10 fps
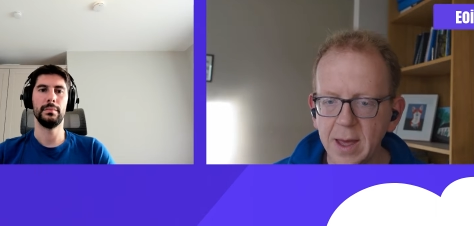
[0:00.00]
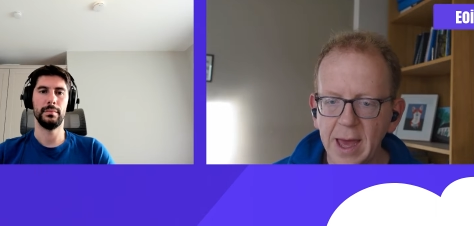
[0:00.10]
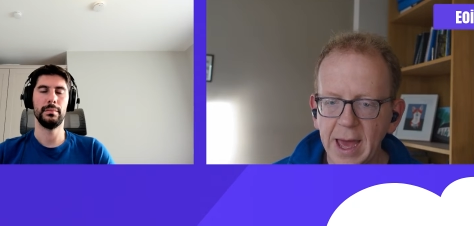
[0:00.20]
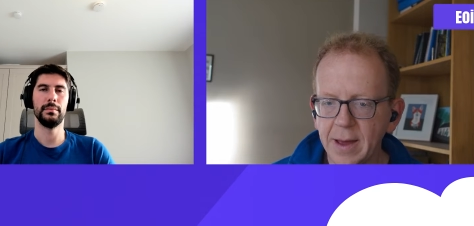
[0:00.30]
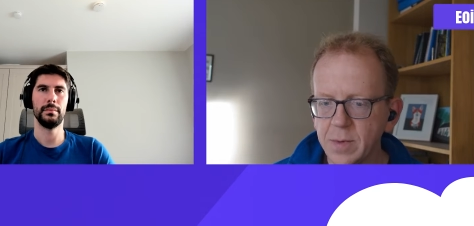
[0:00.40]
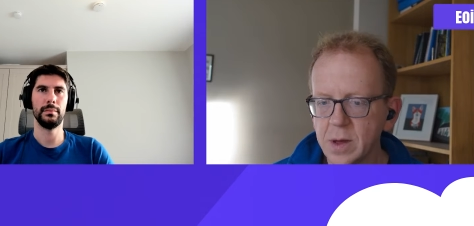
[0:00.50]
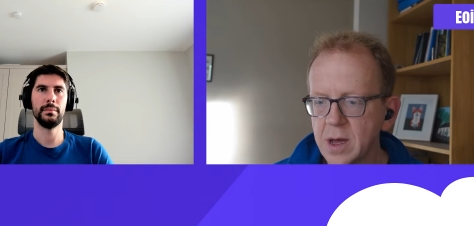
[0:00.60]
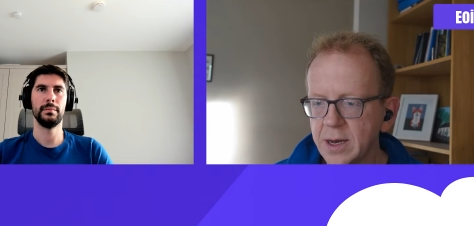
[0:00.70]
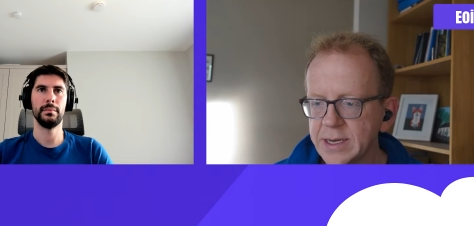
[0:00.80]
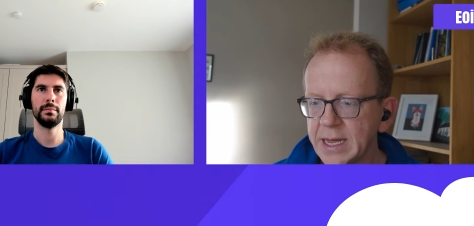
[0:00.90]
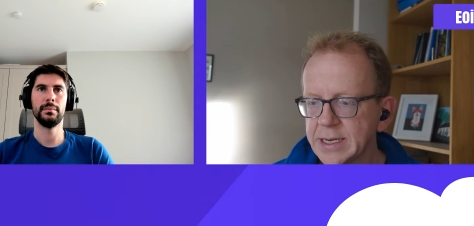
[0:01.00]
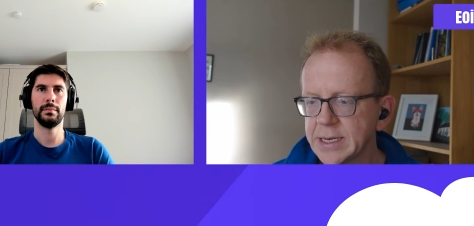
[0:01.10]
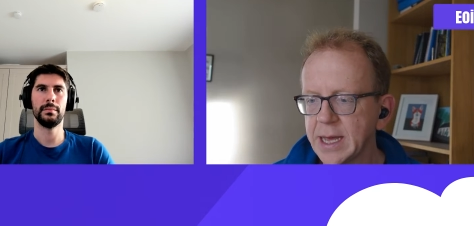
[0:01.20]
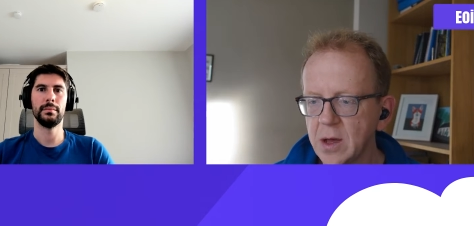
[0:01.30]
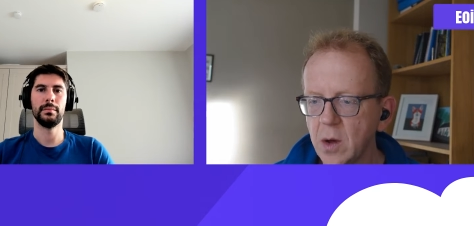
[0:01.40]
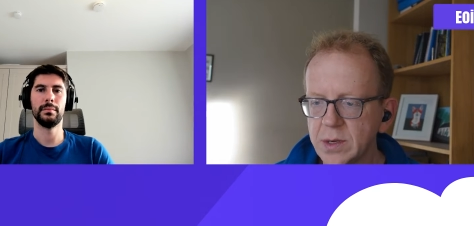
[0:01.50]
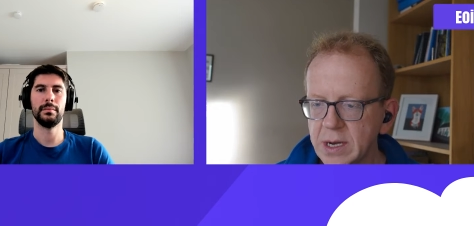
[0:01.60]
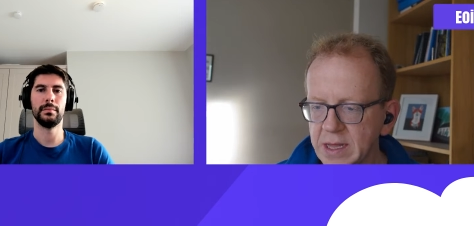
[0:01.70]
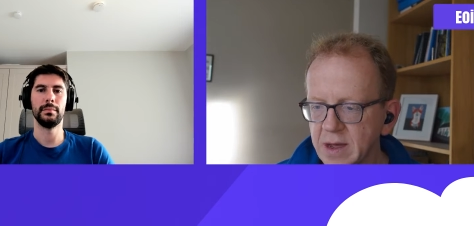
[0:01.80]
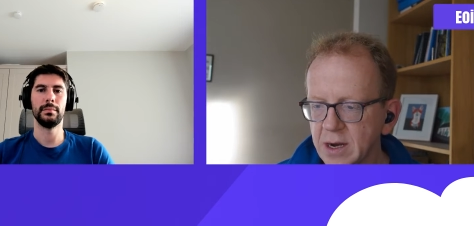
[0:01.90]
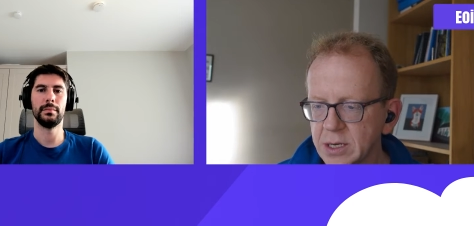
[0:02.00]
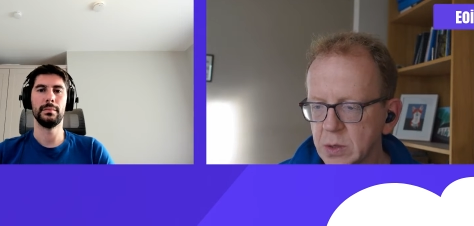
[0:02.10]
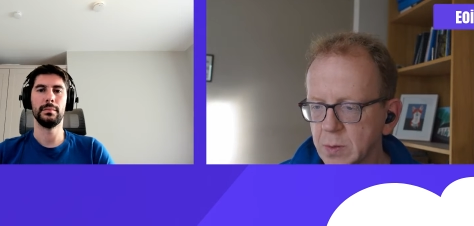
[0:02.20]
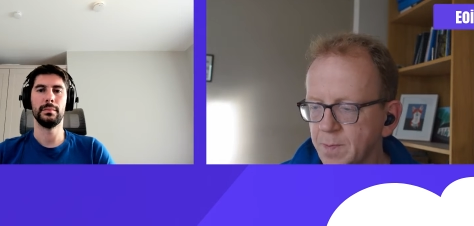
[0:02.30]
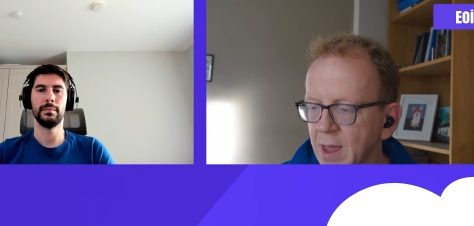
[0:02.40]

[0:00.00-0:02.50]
Speaker 1: uh, content encoded in there too.